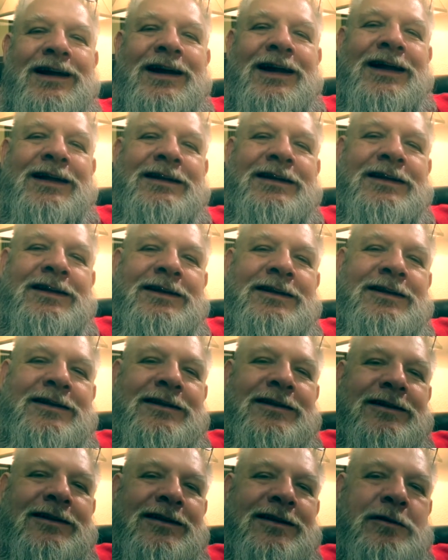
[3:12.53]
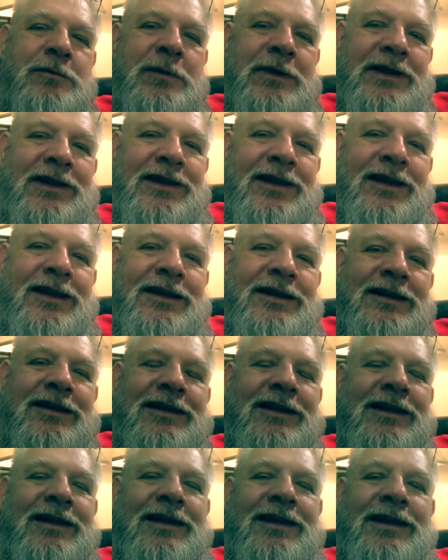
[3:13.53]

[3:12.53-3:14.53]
I had to get it into the mechanic,